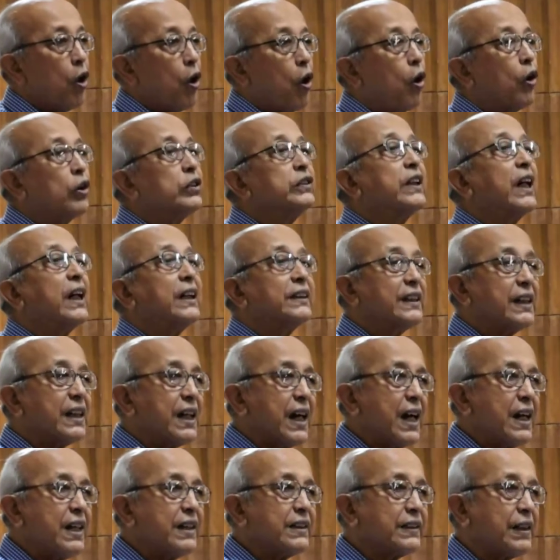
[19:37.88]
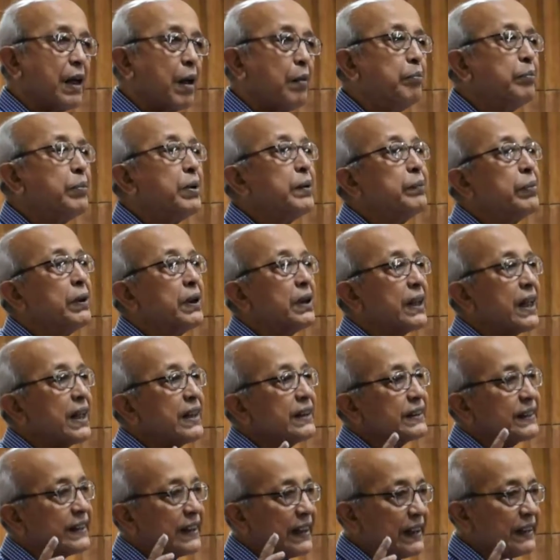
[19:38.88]
On the other hand, some people can
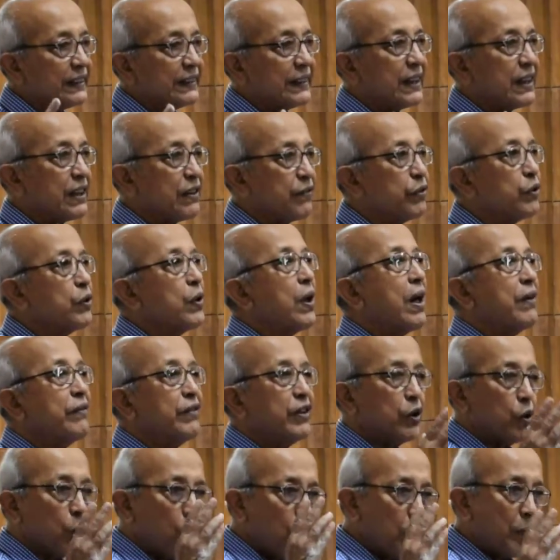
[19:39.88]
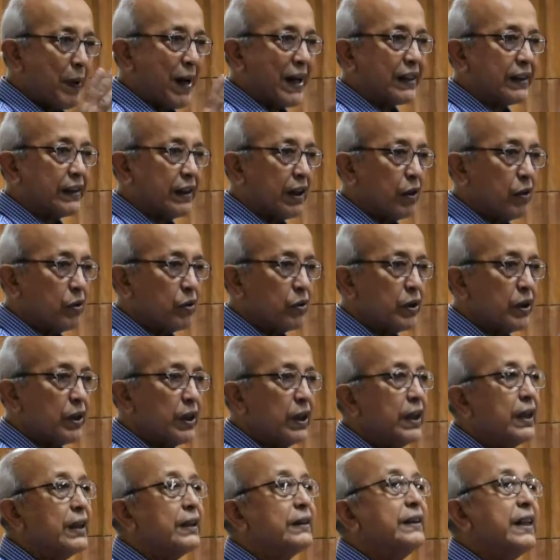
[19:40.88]
say that if you have a low background,
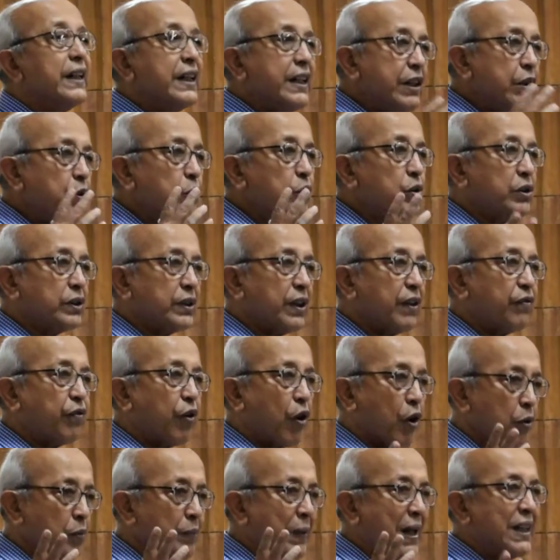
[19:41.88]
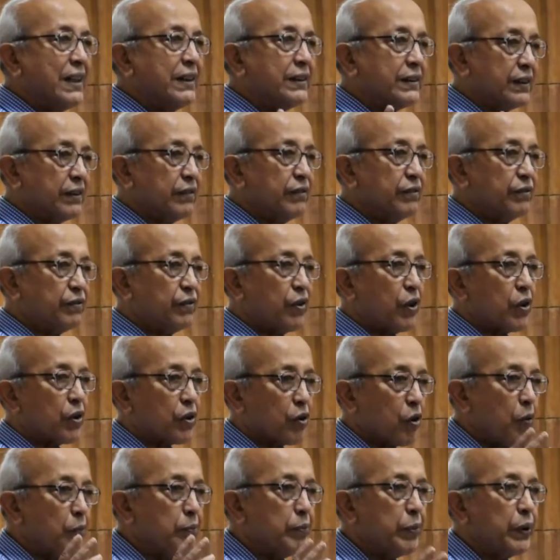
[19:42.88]
then you use the formalism for
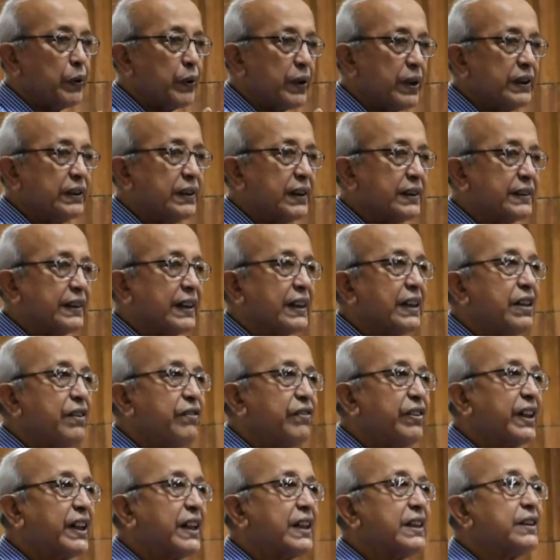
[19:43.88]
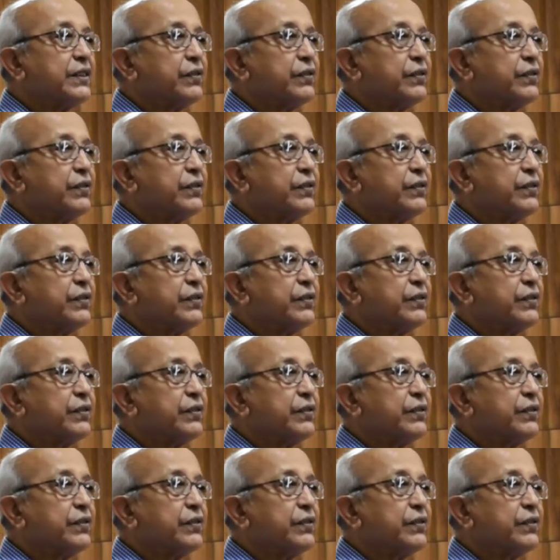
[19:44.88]
computing the significance.